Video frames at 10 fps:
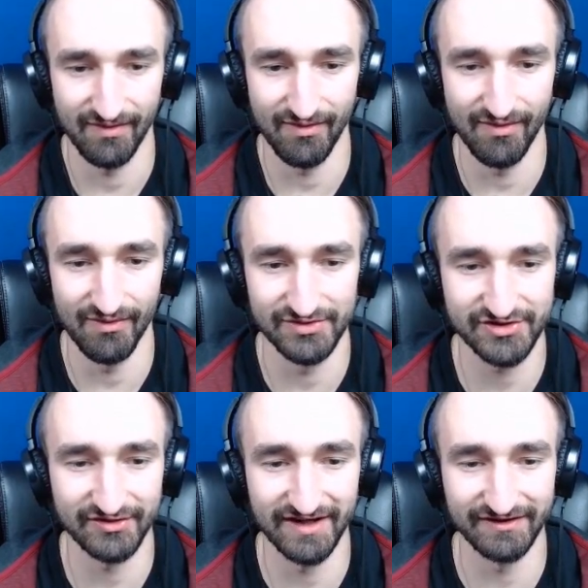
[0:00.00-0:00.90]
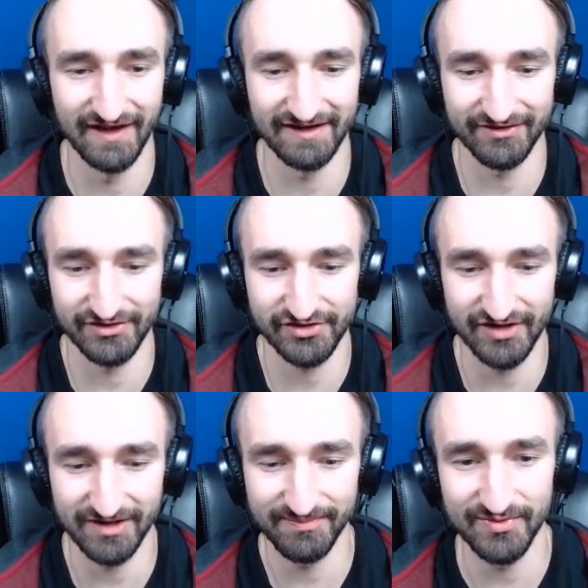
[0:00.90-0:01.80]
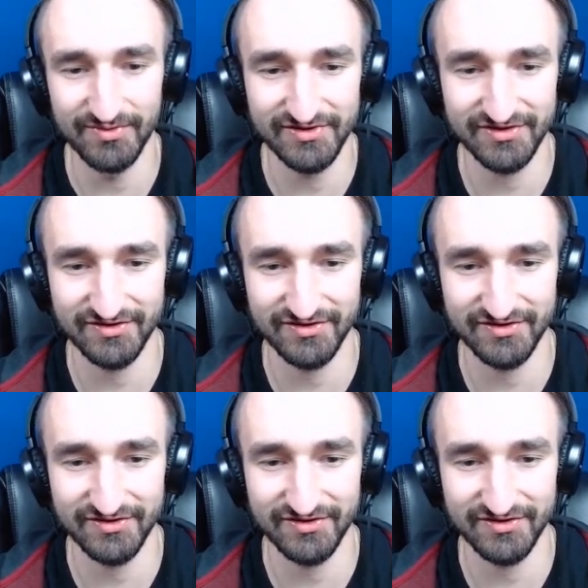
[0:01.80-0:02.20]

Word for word: Oh, strength leggings. So strength boots,